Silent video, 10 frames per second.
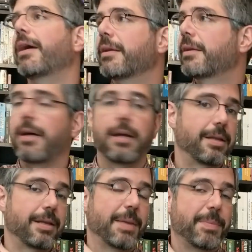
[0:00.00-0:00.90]
And
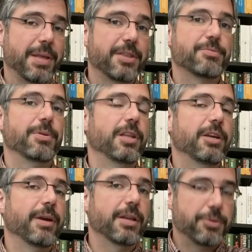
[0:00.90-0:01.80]
I made this
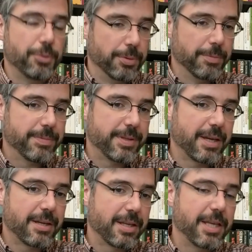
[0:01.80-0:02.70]
really great tool
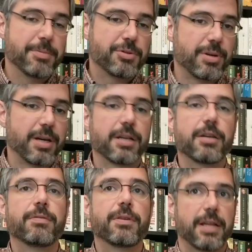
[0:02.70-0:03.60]
that keeps track
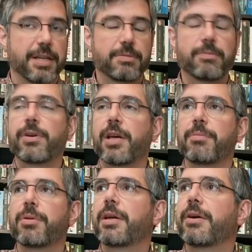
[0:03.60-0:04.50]
of classroom
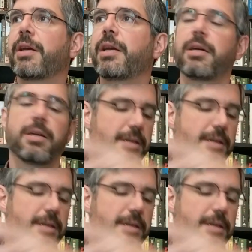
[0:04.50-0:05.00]
vocabulary.